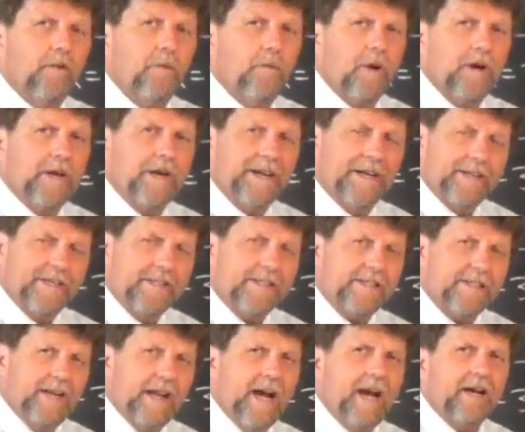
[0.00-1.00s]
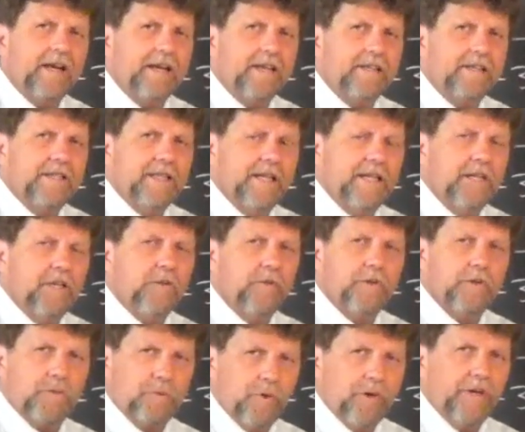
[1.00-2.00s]
where it is not
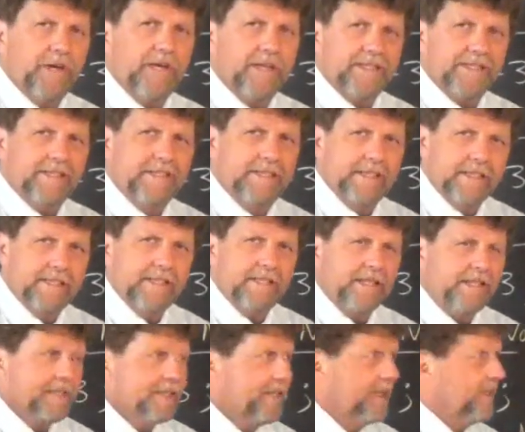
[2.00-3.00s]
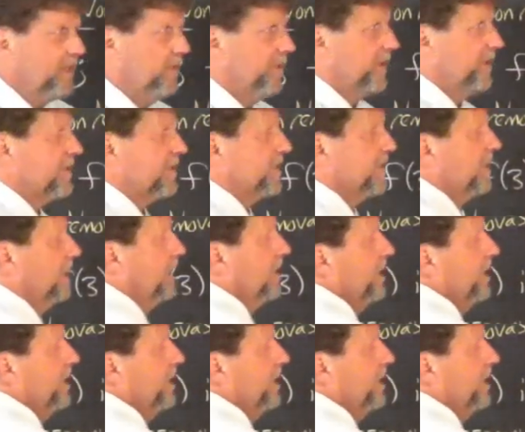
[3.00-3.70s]
continuous, where it is discontinuous?